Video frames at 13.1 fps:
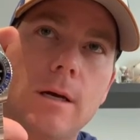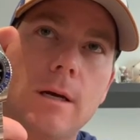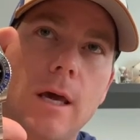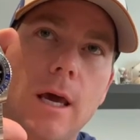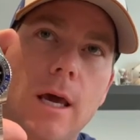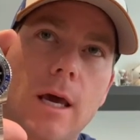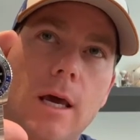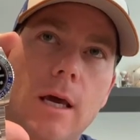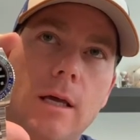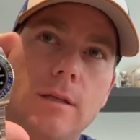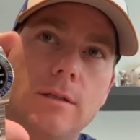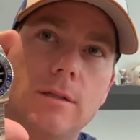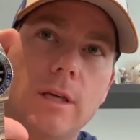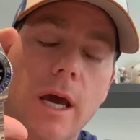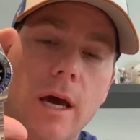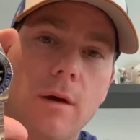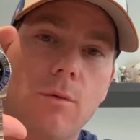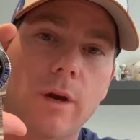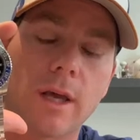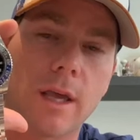And
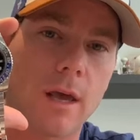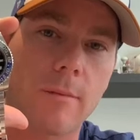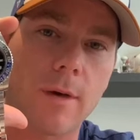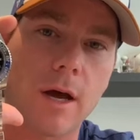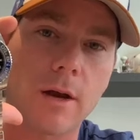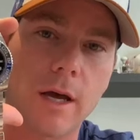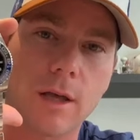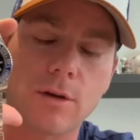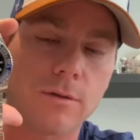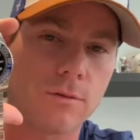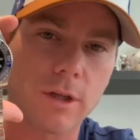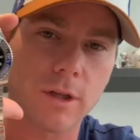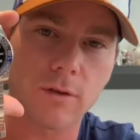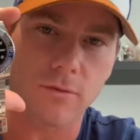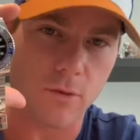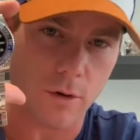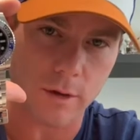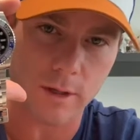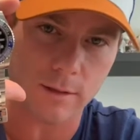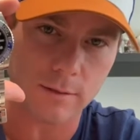yeah, when it came out, I couldn't really
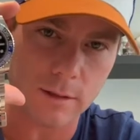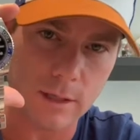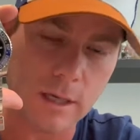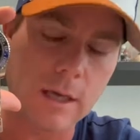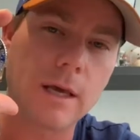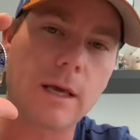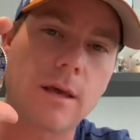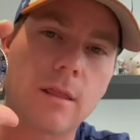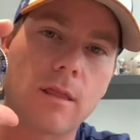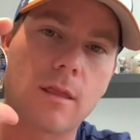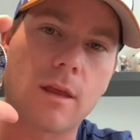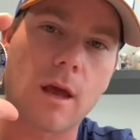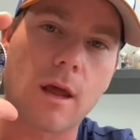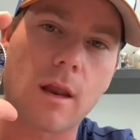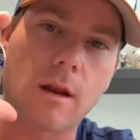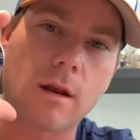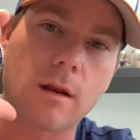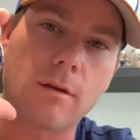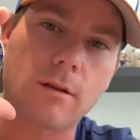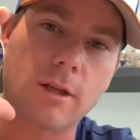afford it.
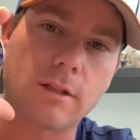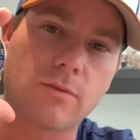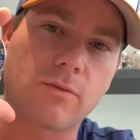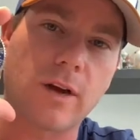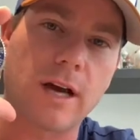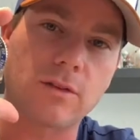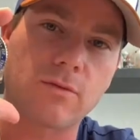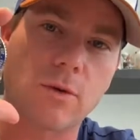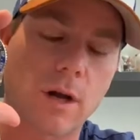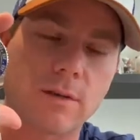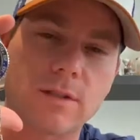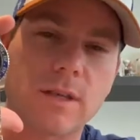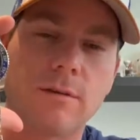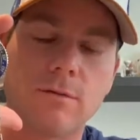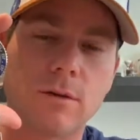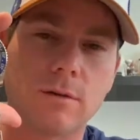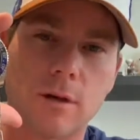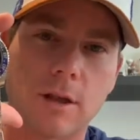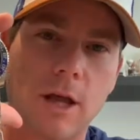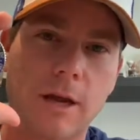Then let's fast forward. I'll save
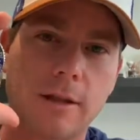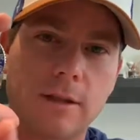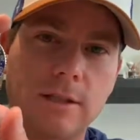you a lot of the